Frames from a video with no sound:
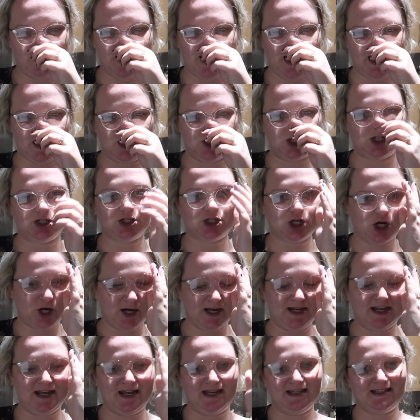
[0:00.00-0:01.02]
Malaysian,
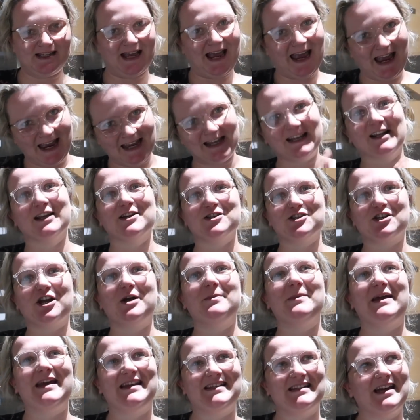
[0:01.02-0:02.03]
Chinese, English
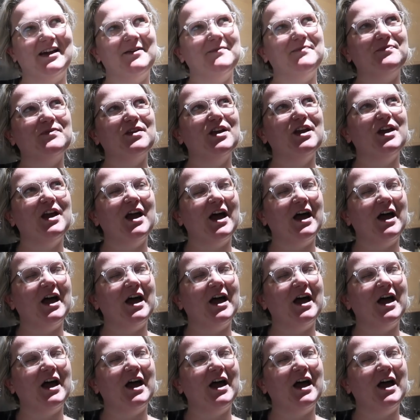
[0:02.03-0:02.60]
comedian.